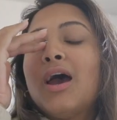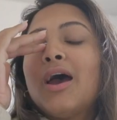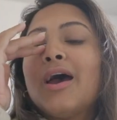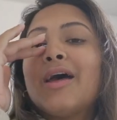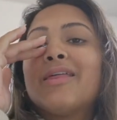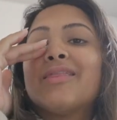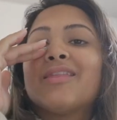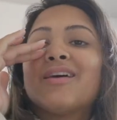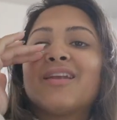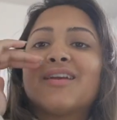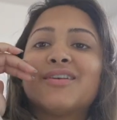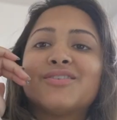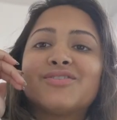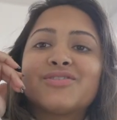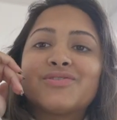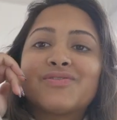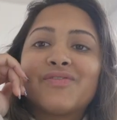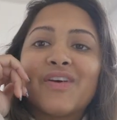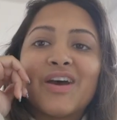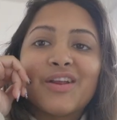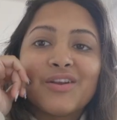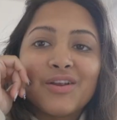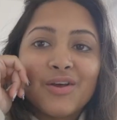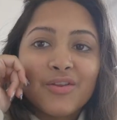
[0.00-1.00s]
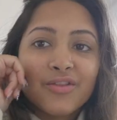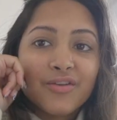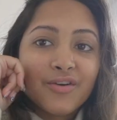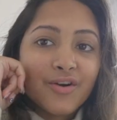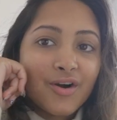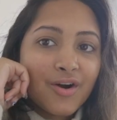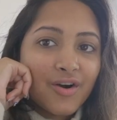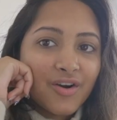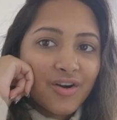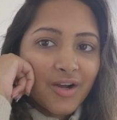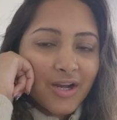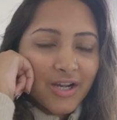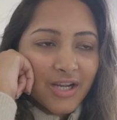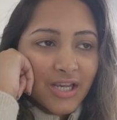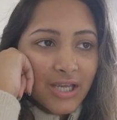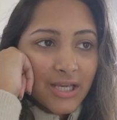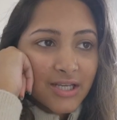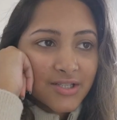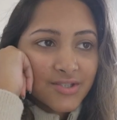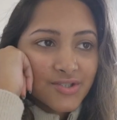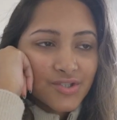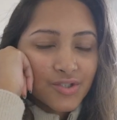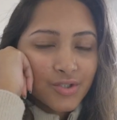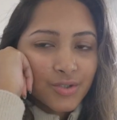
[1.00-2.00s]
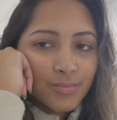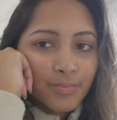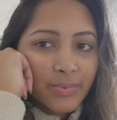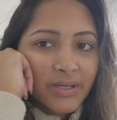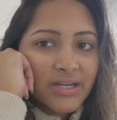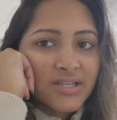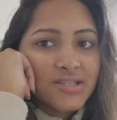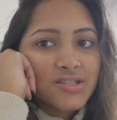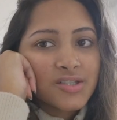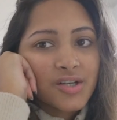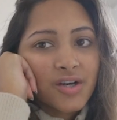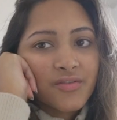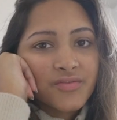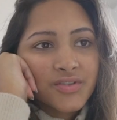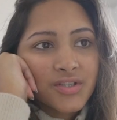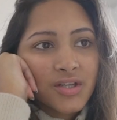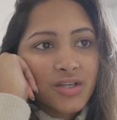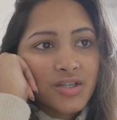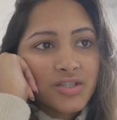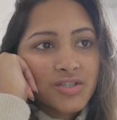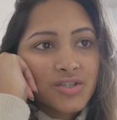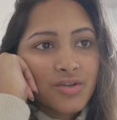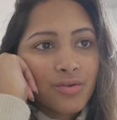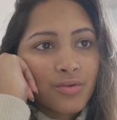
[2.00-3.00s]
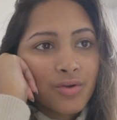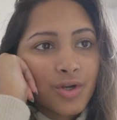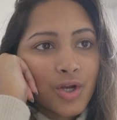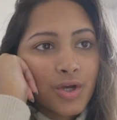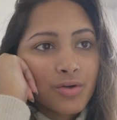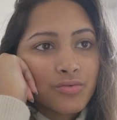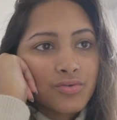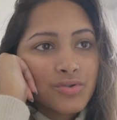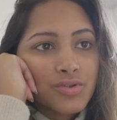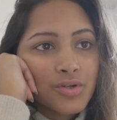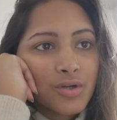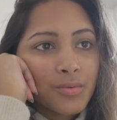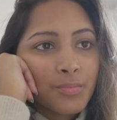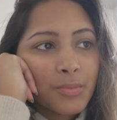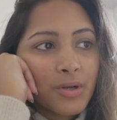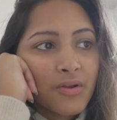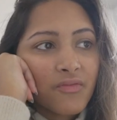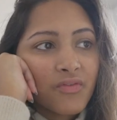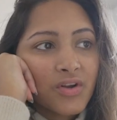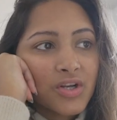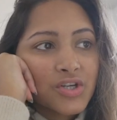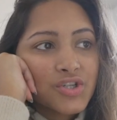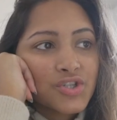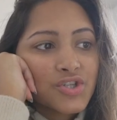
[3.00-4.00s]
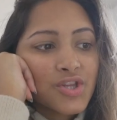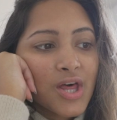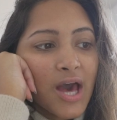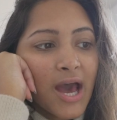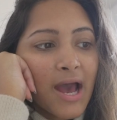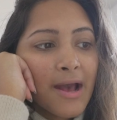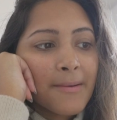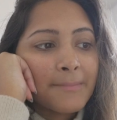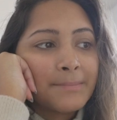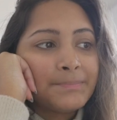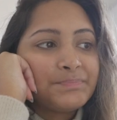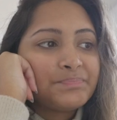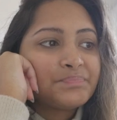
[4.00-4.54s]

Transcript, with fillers: And then I just found out the call got canceled, but I still have to like do the notes. So I'm gonna finish that.